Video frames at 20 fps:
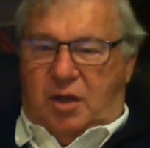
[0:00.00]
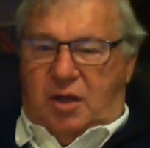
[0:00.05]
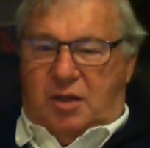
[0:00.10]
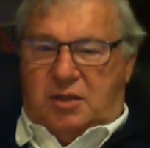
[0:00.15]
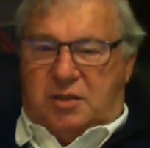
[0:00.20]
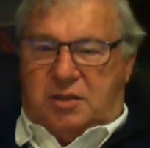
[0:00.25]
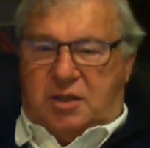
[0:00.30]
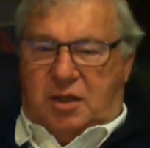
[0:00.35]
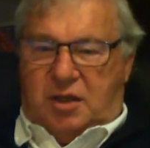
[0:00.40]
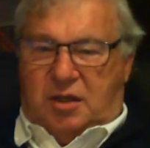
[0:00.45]
I
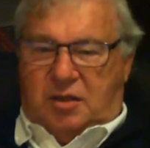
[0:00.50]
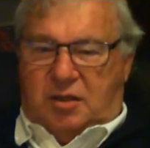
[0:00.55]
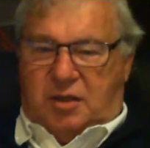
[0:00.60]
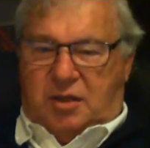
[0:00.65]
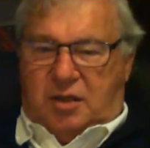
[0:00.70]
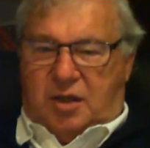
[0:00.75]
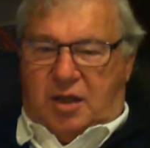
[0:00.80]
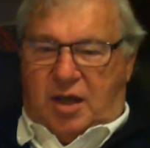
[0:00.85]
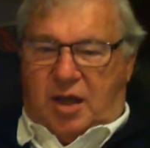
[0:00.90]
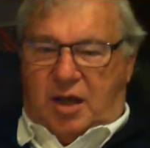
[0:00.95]
see
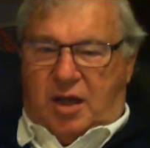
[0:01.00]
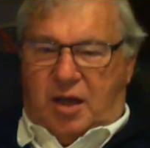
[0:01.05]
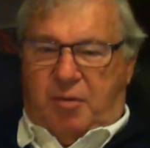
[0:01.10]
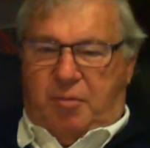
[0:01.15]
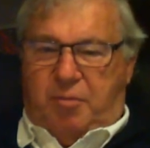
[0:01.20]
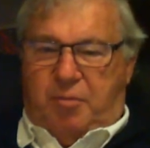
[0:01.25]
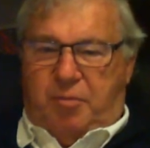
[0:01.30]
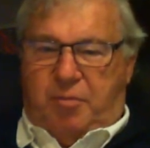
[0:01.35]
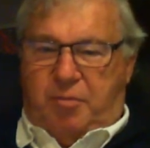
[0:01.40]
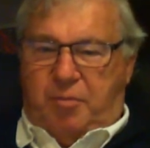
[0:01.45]

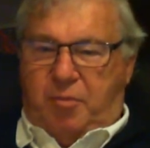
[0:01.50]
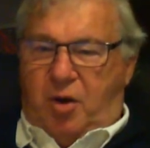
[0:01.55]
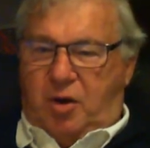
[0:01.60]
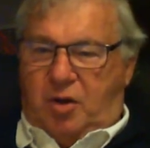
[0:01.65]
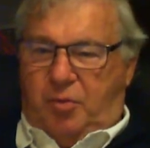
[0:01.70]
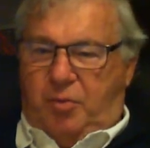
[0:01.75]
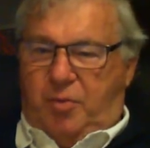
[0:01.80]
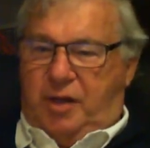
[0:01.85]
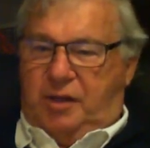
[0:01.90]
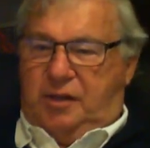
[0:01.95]
um,
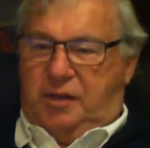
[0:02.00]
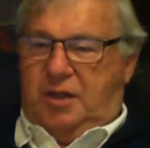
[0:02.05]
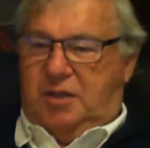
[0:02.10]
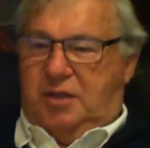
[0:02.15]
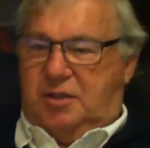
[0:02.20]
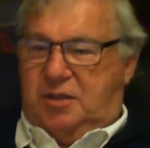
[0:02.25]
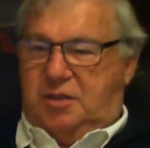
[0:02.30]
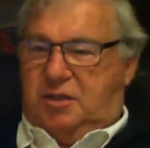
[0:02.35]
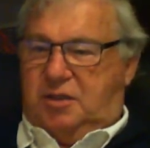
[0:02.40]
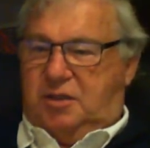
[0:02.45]
Michael
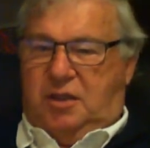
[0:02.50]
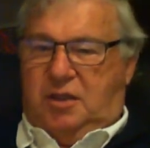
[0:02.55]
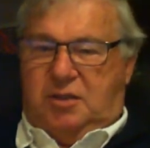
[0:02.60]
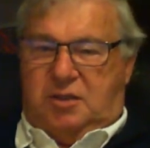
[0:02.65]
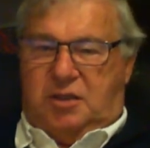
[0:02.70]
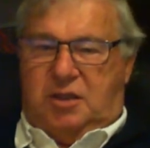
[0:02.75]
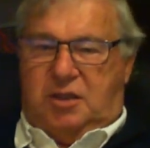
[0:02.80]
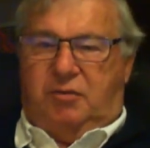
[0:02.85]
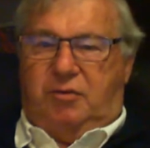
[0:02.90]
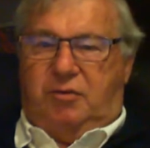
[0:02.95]
Martinez
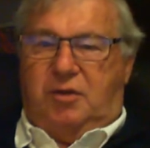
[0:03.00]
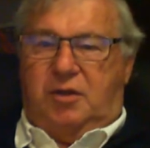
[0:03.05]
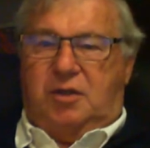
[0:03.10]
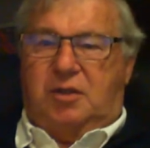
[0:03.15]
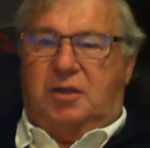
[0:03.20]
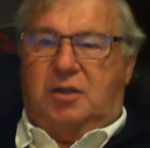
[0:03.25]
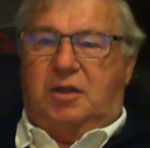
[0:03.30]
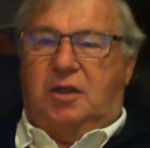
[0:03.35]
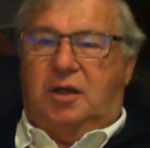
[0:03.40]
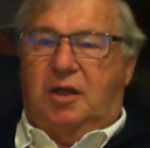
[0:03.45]
has
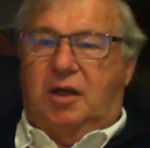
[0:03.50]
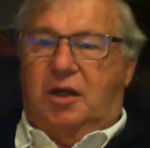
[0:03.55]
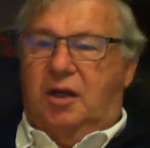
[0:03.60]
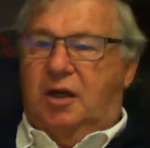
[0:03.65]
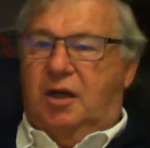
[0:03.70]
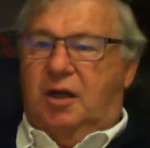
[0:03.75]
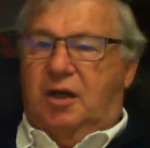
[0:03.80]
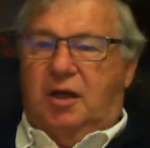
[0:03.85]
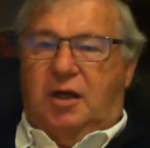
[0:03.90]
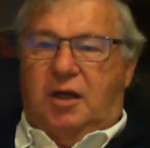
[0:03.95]
given
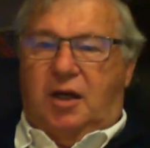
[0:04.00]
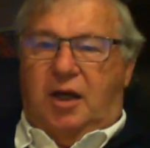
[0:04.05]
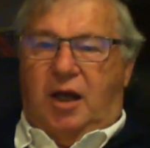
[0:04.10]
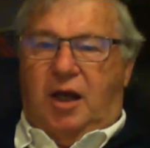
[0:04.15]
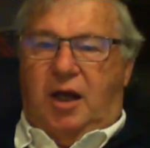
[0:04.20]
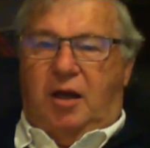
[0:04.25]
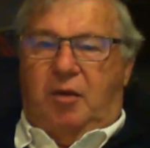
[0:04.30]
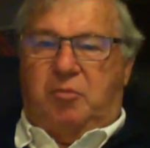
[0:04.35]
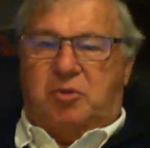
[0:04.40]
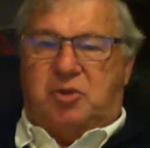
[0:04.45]

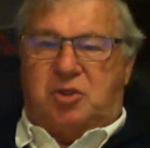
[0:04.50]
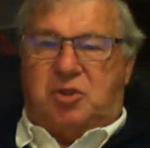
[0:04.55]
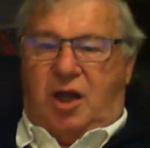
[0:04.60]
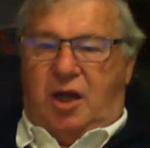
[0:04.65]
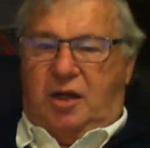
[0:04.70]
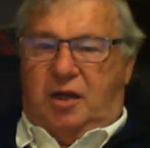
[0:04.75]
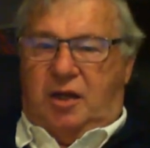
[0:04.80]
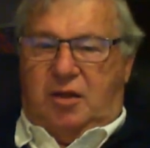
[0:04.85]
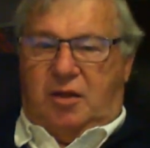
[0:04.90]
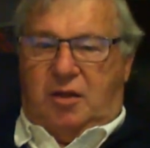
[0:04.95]
um,
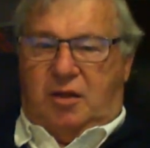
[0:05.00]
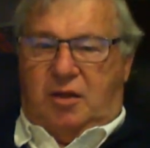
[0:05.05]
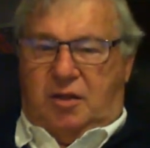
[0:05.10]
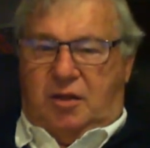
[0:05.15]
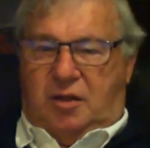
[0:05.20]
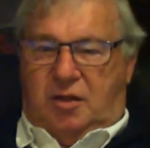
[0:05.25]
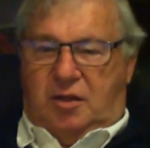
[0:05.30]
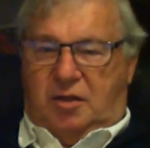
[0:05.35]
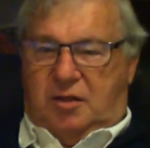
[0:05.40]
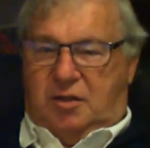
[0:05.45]
Shana
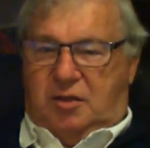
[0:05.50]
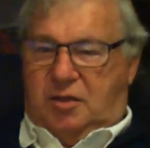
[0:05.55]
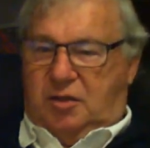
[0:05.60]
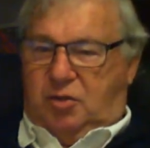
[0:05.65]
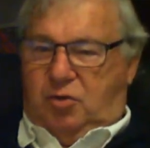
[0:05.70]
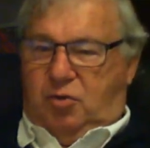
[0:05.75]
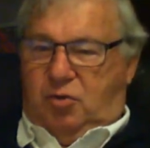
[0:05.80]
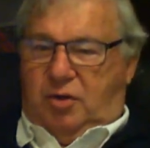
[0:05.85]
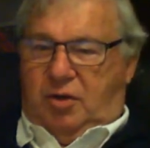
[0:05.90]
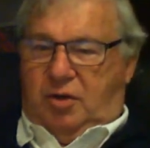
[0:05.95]

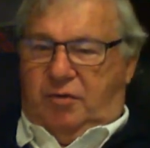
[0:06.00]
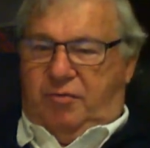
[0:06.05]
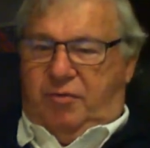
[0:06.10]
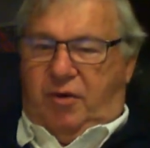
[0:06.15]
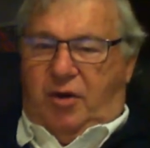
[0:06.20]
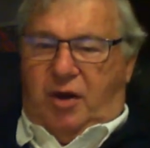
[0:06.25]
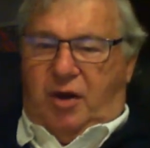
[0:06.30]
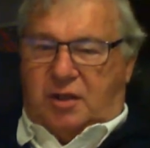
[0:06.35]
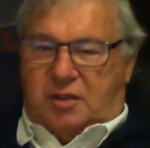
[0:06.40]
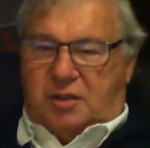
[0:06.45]
good
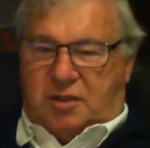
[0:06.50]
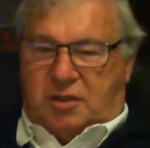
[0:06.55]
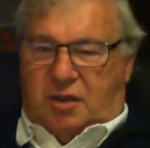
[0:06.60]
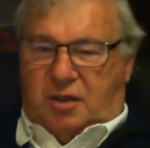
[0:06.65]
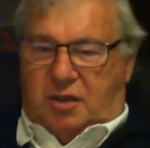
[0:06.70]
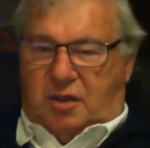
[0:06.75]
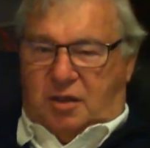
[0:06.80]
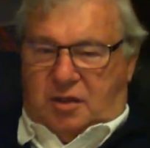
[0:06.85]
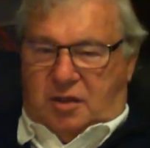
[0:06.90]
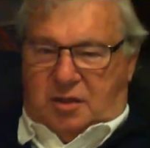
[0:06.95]
advice. So
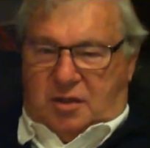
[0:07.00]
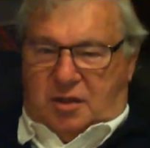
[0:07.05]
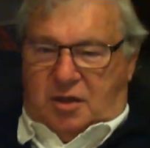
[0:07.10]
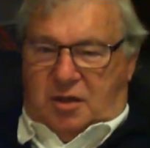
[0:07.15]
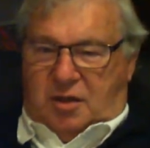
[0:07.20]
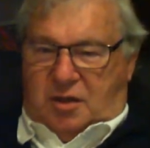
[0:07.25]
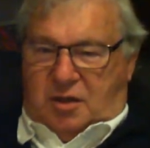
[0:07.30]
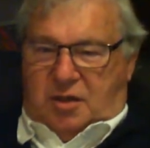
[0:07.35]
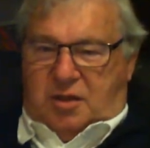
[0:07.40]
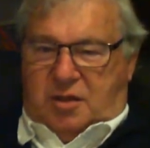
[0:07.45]
I,
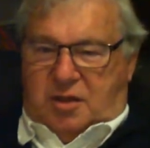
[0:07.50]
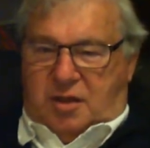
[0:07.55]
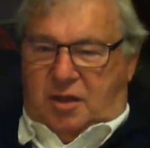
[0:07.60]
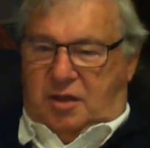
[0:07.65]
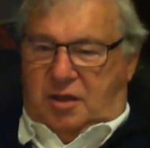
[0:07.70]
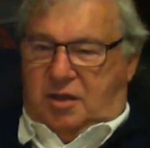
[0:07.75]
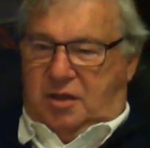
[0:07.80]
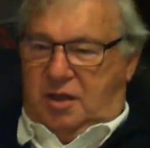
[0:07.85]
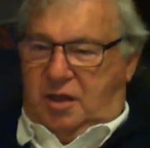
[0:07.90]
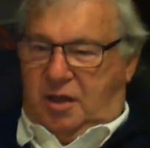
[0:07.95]
I, I think.